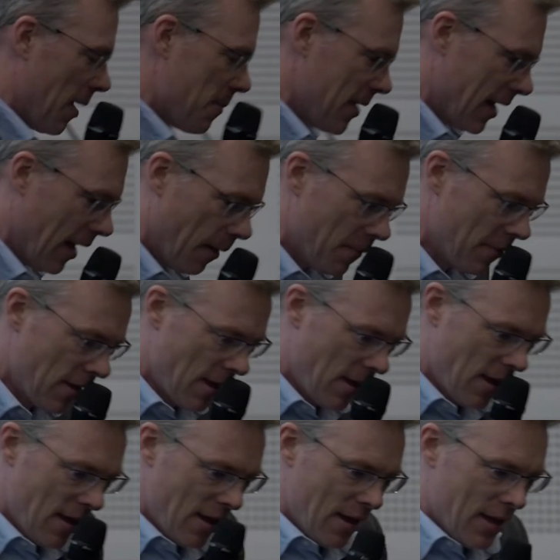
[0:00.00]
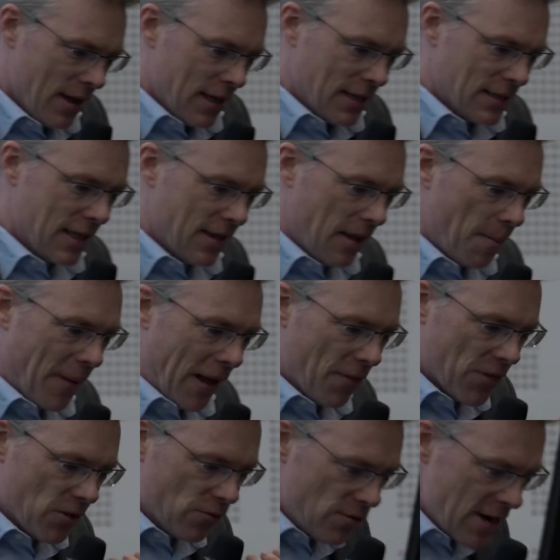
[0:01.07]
piping up about the